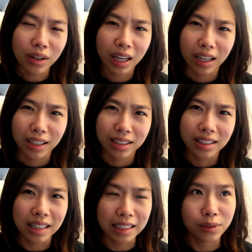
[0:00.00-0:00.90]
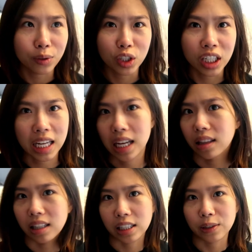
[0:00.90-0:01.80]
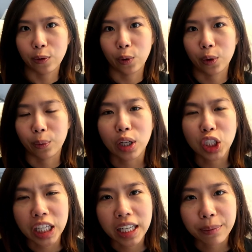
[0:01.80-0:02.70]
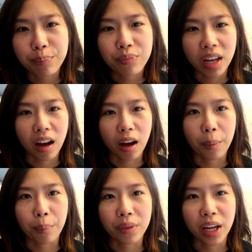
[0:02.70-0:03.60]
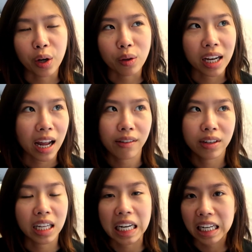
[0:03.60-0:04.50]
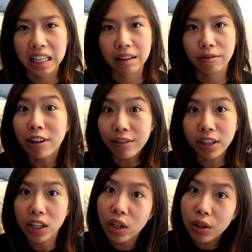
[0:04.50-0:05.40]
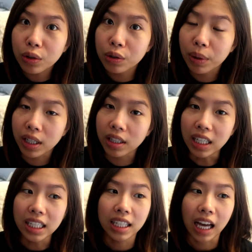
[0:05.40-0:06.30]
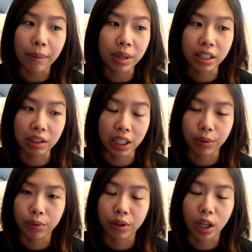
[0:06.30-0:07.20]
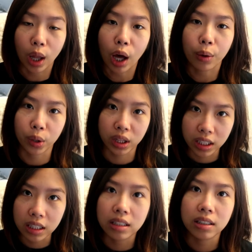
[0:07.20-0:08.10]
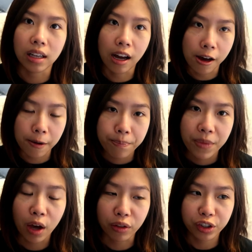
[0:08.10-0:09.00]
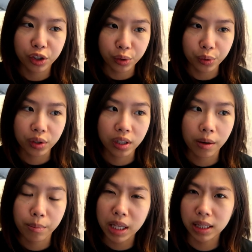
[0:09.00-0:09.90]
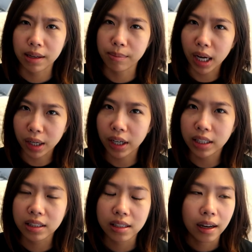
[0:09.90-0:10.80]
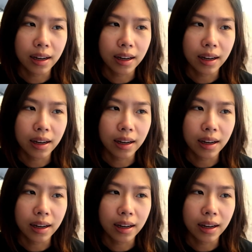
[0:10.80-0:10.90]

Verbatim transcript: you guys thanks for checking in thanks for watching um, i know that i haven't done any fun videos but i've been dealing a lot with these um, health issues uh, mainly migraines